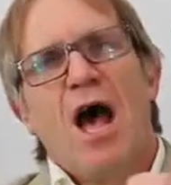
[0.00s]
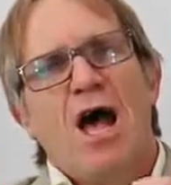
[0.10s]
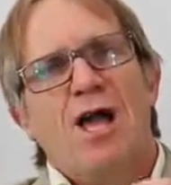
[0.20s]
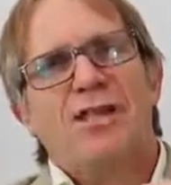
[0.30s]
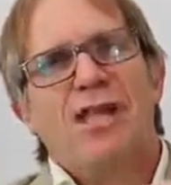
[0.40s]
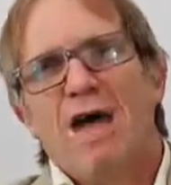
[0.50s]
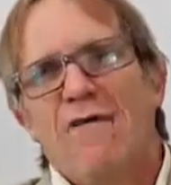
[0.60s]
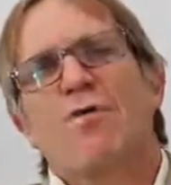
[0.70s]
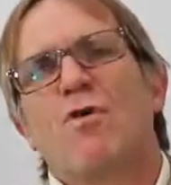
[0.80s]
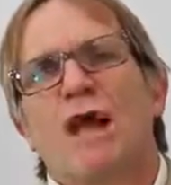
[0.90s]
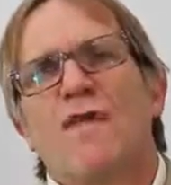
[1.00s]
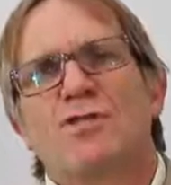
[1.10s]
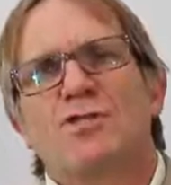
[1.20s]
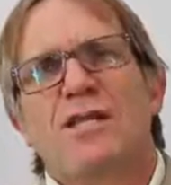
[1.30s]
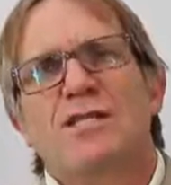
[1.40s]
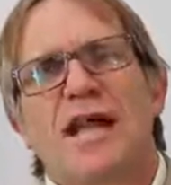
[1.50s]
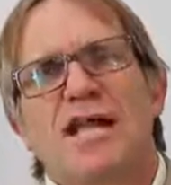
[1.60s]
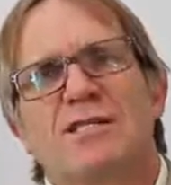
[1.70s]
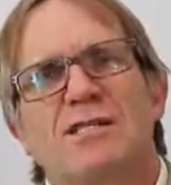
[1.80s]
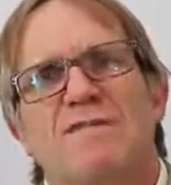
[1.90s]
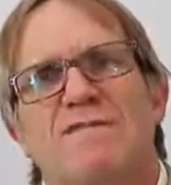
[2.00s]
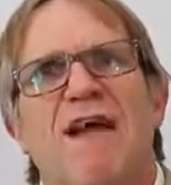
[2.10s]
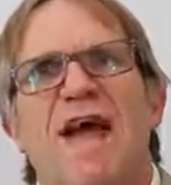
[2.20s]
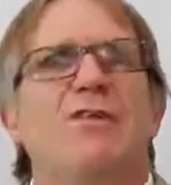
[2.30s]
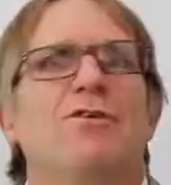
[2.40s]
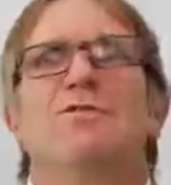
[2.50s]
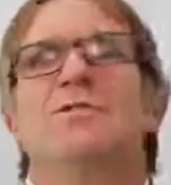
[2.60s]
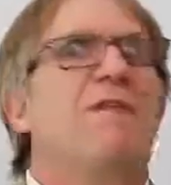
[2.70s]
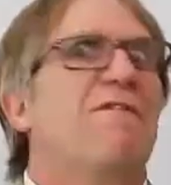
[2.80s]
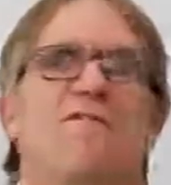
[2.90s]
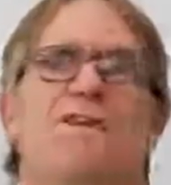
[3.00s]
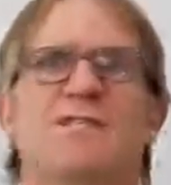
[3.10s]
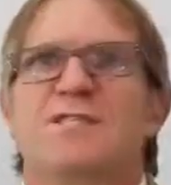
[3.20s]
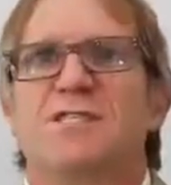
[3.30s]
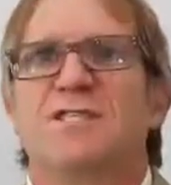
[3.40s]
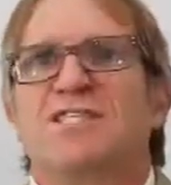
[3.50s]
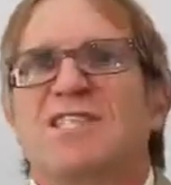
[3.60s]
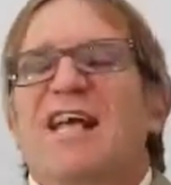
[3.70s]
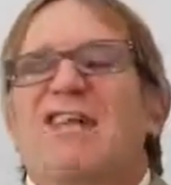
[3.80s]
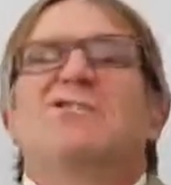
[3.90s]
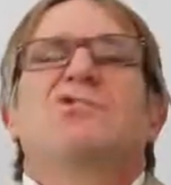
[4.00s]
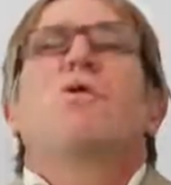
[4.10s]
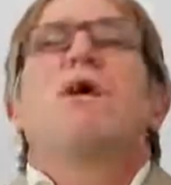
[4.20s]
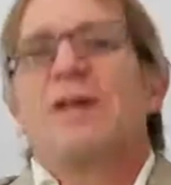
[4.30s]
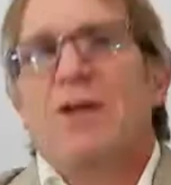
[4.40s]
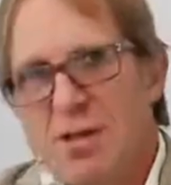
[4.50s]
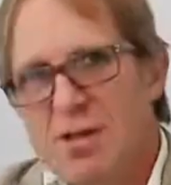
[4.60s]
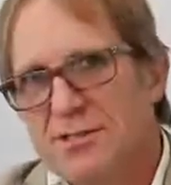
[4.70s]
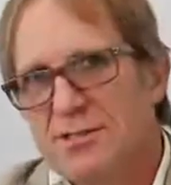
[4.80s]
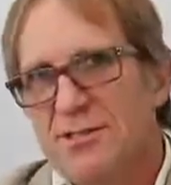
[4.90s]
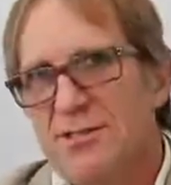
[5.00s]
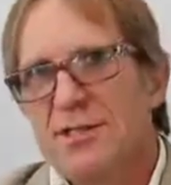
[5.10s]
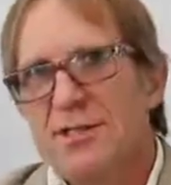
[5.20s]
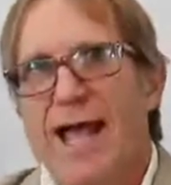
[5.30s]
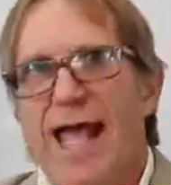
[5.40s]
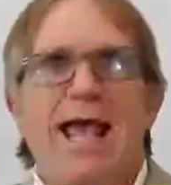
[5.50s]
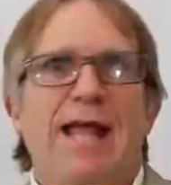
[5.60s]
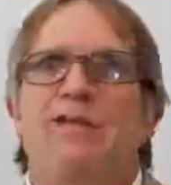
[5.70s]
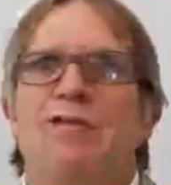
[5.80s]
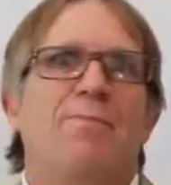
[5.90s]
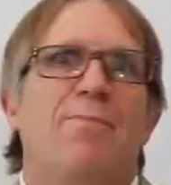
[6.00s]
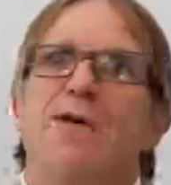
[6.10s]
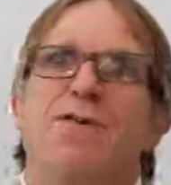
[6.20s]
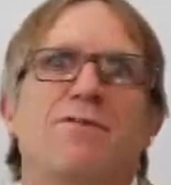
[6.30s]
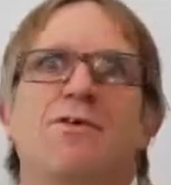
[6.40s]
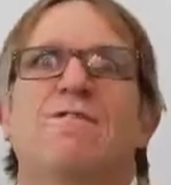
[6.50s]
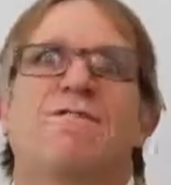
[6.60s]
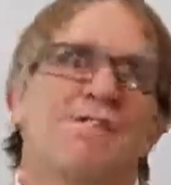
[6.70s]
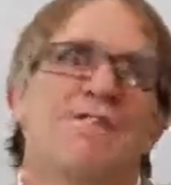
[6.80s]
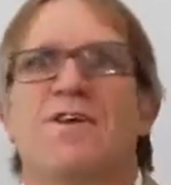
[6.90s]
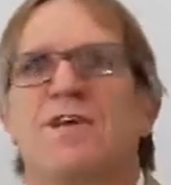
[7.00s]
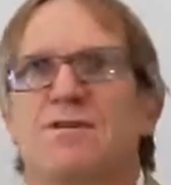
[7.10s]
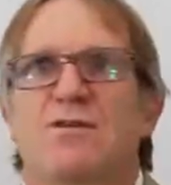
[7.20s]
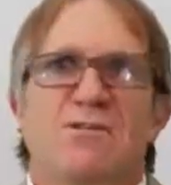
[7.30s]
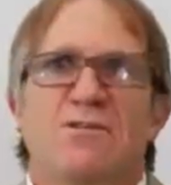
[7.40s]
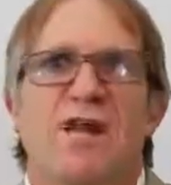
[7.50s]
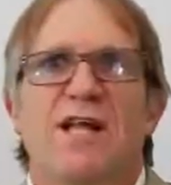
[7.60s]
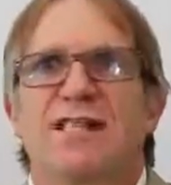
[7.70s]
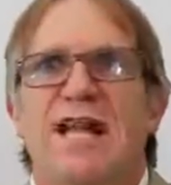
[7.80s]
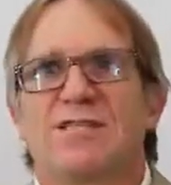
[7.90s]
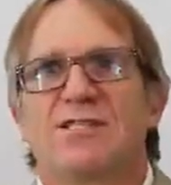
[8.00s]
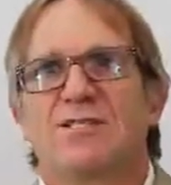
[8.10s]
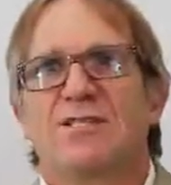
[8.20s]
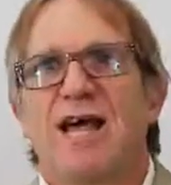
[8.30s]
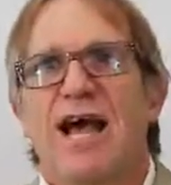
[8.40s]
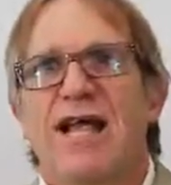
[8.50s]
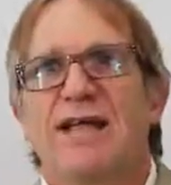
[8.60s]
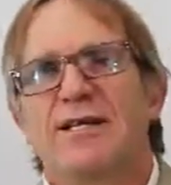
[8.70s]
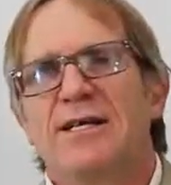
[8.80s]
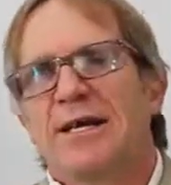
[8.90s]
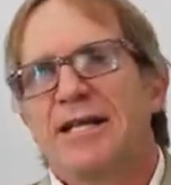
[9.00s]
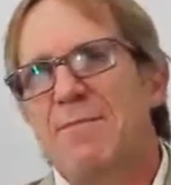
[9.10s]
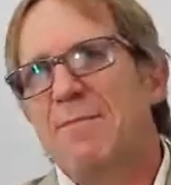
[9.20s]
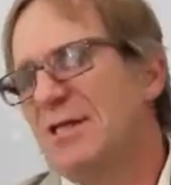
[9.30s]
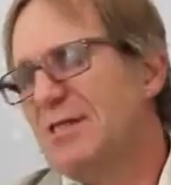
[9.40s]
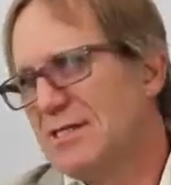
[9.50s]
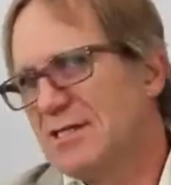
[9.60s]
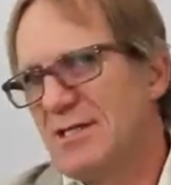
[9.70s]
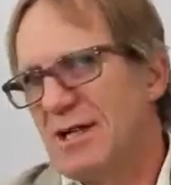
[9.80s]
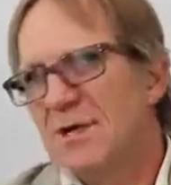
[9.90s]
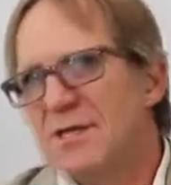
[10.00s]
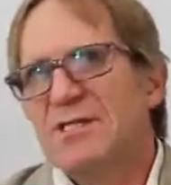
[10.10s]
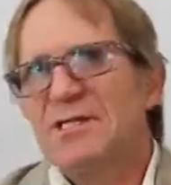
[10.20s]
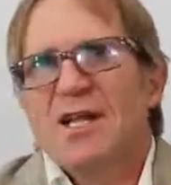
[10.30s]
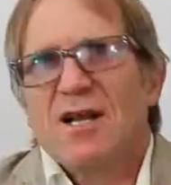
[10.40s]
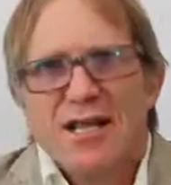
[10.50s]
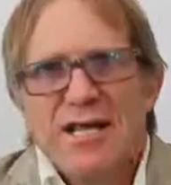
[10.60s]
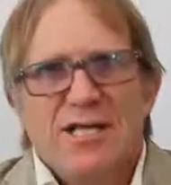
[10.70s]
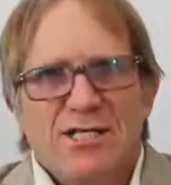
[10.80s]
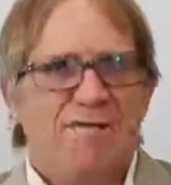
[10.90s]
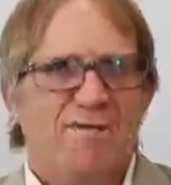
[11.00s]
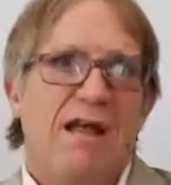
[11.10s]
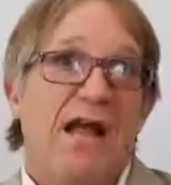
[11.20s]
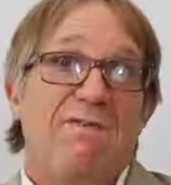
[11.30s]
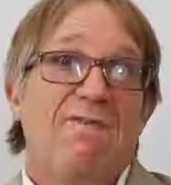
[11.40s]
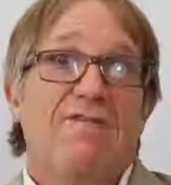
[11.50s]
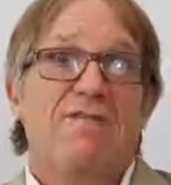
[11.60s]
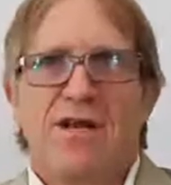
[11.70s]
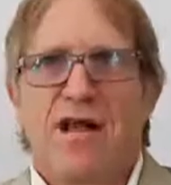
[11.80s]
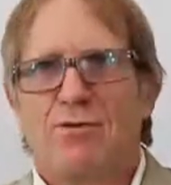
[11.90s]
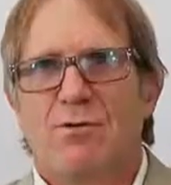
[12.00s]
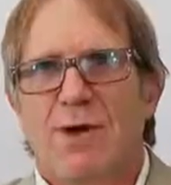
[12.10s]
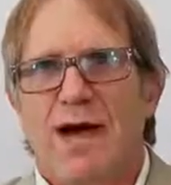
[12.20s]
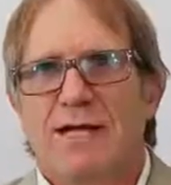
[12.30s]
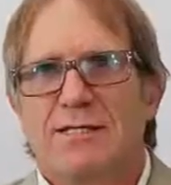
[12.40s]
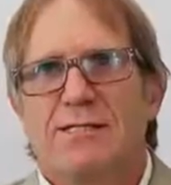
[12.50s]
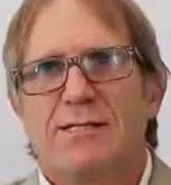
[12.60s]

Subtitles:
the overall average transaction value difference is just say $20 and you both do 15 transactions a day, that means there's a leakage every day of $1,500.